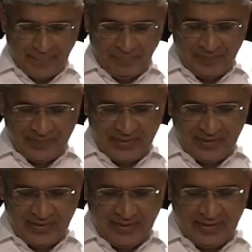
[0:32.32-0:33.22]

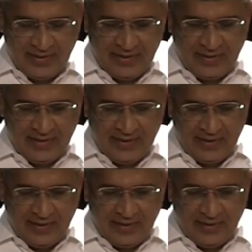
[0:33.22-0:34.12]

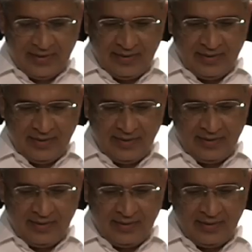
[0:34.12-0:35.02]

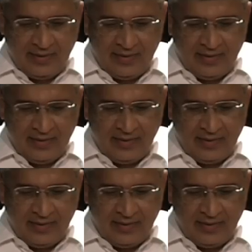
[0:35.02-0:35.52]
Nothing is said.